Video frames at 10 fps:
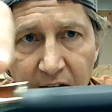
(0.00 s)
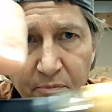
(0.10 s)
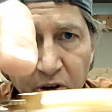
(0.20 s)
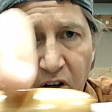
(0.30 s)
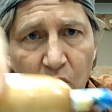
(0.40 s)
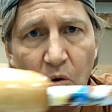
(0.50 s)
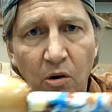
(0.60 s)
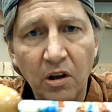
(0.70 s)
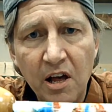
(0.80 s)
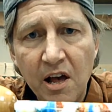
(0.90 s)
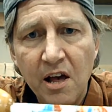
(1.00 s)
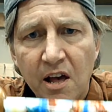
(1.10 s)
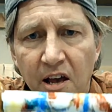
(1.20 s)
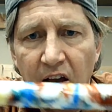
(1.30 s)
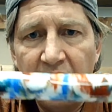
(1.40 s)
Pretty cool.
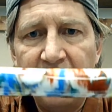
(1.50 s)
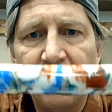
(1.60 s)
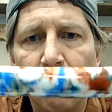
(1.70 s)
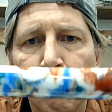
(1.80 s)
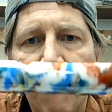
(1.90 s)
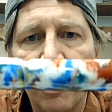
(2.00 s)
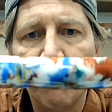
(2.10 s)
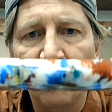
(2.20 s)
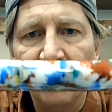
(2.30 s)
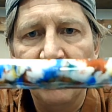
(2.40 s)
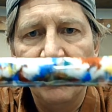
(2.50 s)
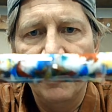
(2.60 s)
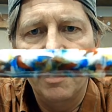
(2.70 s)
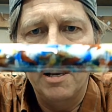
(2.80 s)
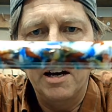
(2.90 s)
And then I did a marbling
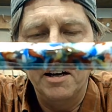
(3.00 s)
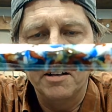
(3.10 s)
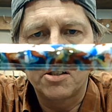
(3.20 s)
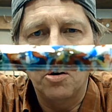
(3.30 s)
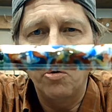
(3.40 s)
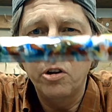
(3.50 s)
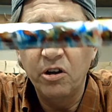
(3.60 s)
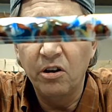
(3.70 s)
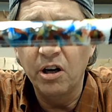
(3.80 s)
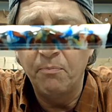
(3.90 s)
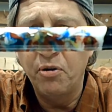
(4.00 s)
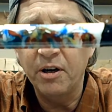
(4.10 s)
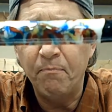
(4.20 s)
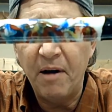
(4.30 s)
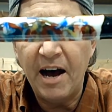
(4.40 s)
on it. So you're going to put
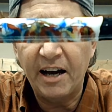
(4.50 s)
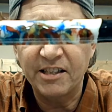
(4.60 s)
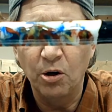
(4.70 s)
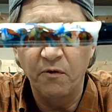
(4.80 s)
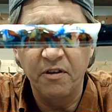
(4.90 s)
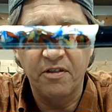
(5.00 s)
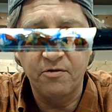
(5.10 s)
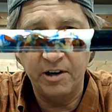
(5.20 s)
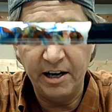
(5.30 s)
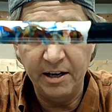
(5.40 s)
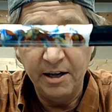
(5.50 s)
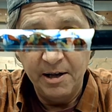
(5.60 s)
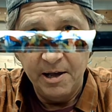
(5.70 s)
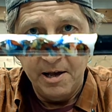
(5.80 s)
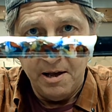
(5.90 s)
epoxy over the thread,
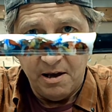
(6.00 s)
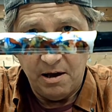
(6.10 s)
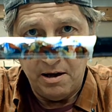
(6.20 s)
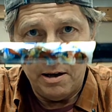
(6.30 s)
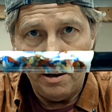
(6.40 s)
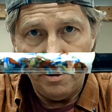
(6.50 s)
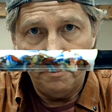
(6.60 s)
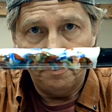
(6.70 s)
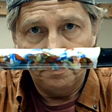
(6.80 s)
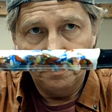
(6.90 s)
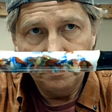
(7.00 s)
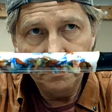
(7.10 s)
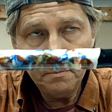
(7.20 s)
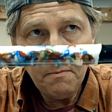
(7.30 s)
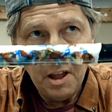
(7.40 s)
and
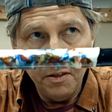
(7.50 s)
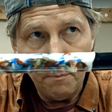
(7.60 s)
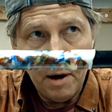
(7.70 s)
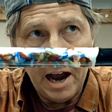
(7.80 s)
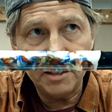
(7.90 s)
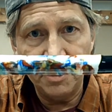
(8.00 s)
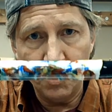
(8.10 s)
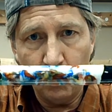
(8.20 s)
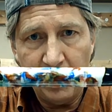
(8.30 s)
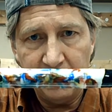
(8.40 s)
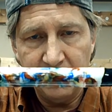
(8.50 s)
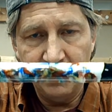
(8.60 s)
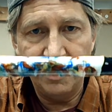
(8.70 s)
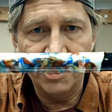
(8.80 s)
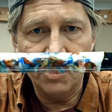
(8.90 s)
the epoxy is wet. It
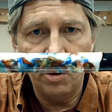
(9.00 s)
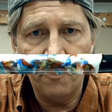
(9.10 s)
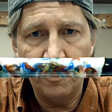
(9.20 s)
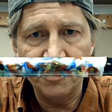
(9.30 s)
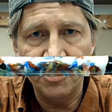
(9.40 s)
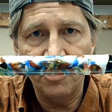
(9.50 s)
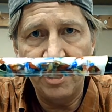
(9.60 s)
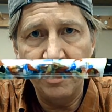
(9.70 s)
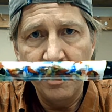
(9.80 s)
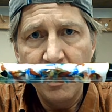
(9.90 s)
takes 24 hours to dry.